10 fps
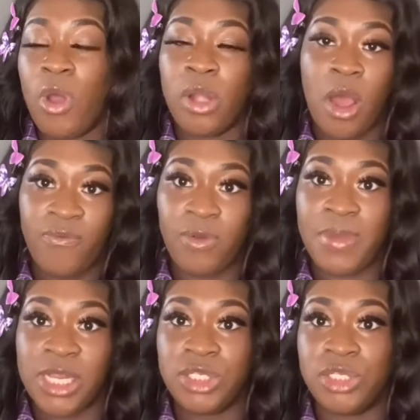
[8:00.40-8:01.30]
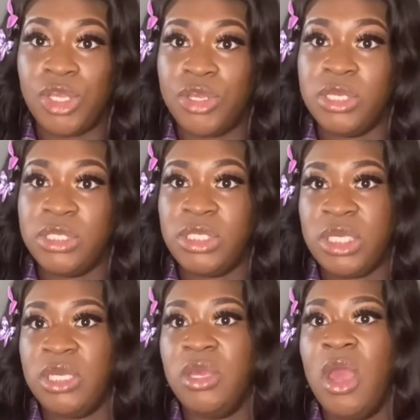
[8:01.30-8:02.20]
and after picture so you can
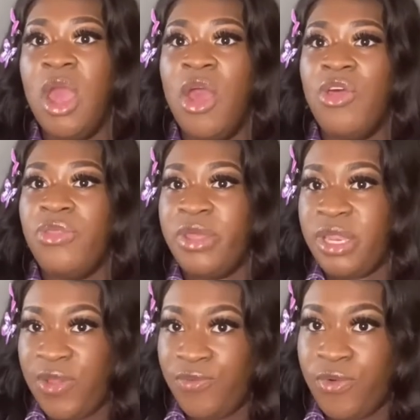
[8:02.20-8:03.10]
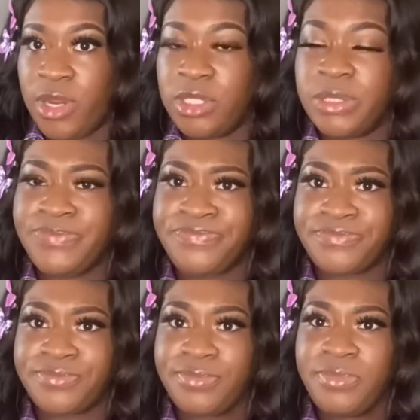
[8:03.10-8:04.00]
see the difference.
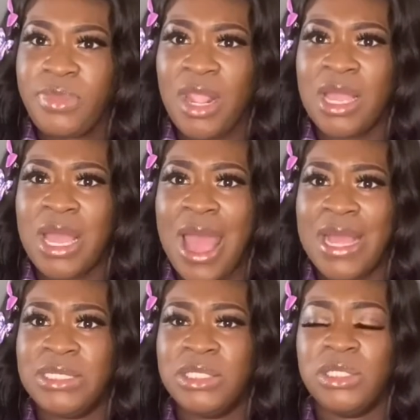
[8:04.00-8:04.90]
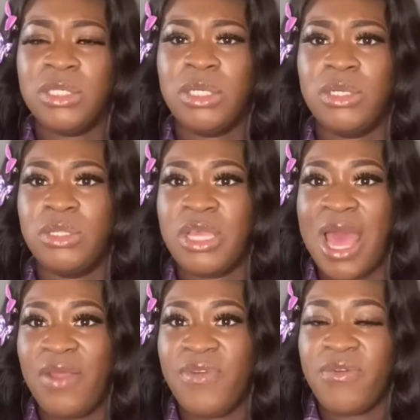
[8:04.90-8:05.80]
And the
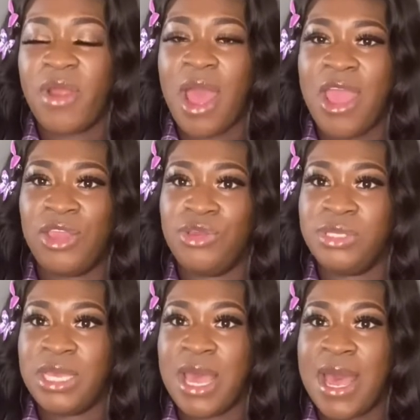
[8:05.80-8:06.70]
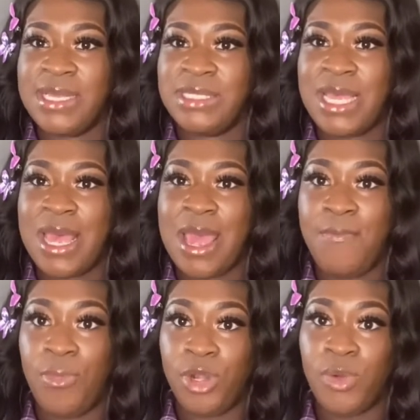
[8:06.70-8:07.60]
aloe vera, I use it as a
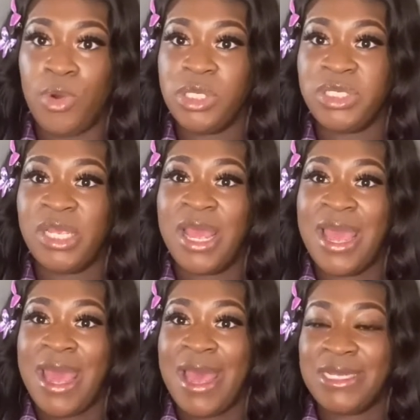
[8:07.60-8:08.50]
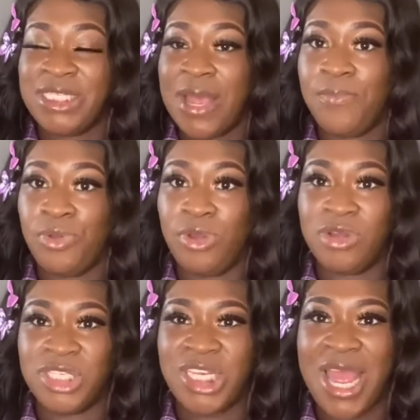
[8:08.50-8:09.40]
body wash, a shampoo,
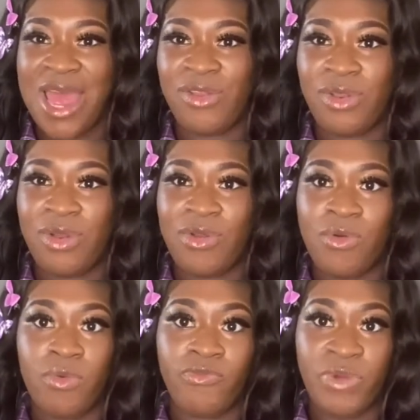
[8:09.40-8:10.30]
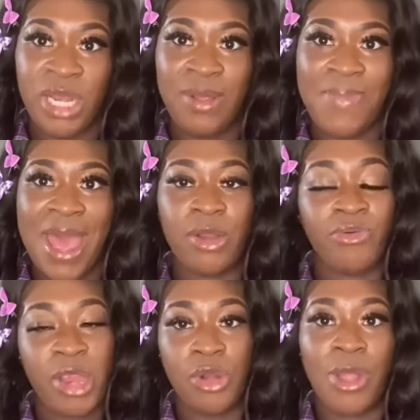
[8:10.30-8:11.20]
because she had really bad
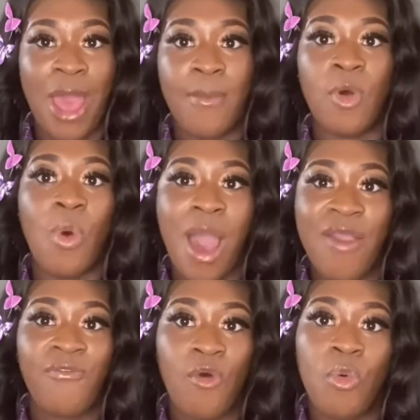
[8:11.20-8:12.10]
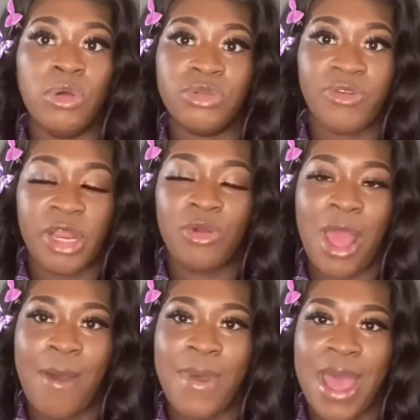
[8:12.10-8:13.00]
cradle cap, or what I thought was cradle
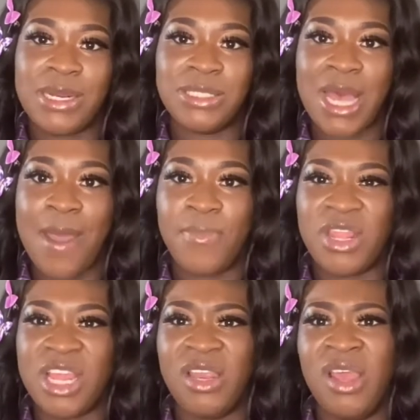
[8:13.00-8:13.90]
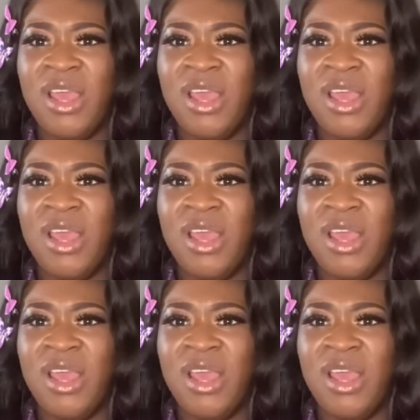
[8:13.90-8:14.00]
cap at the time. But then